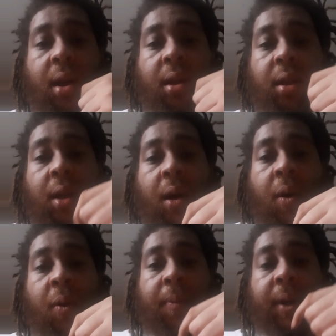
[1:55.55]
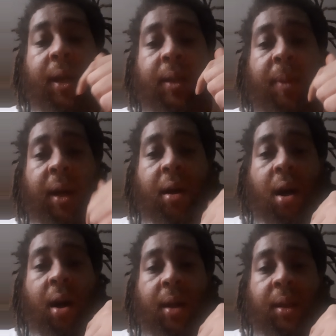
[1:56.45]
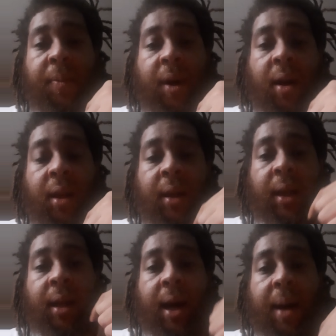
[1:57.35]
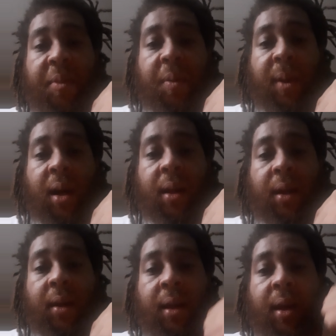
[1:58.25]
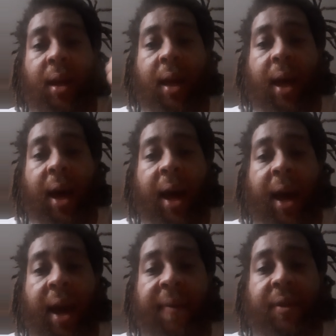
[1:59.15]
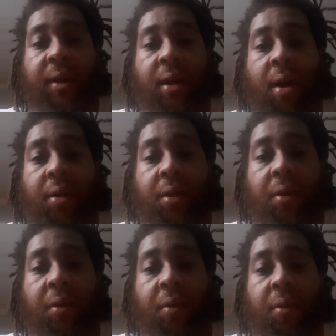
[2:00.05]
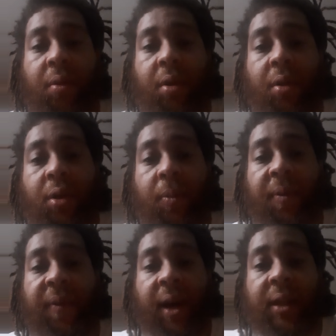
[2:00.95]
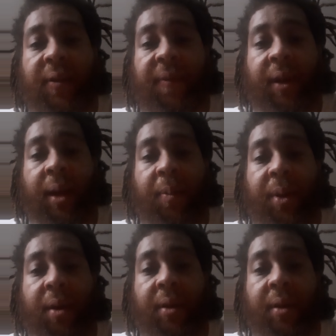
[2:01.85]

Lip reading: So, because my car is in Maryland and I'm in Maryland, I have to talk to the supervisor for the impound